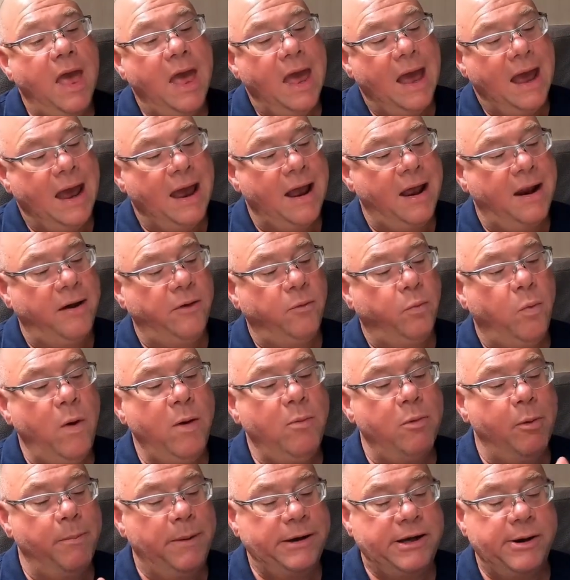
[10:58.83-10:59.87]
And we
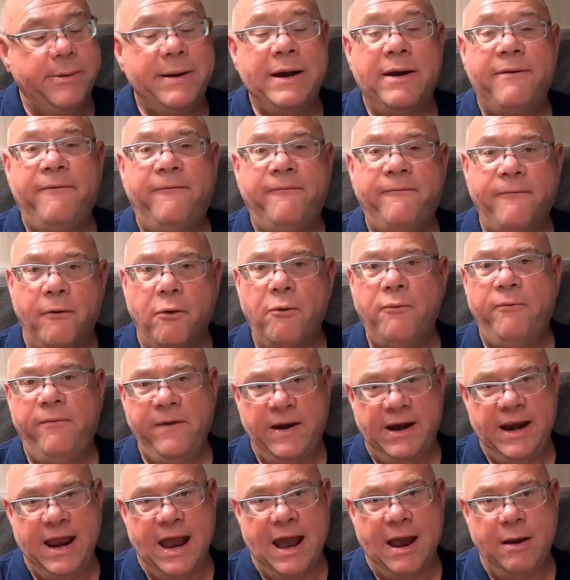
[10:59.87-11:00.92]
will be doing a full
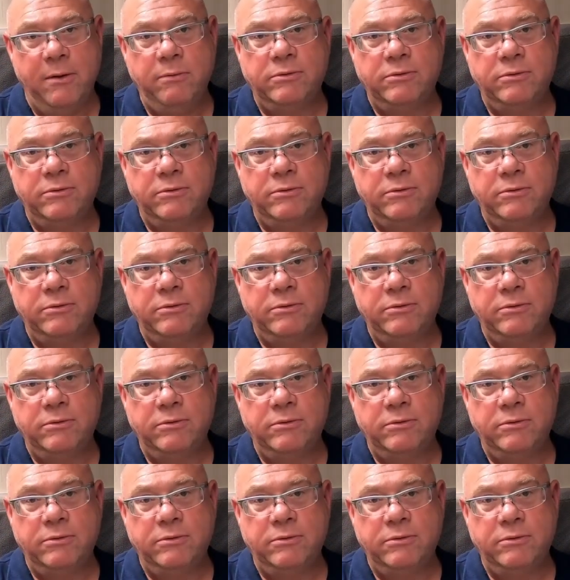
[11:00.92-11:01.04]
video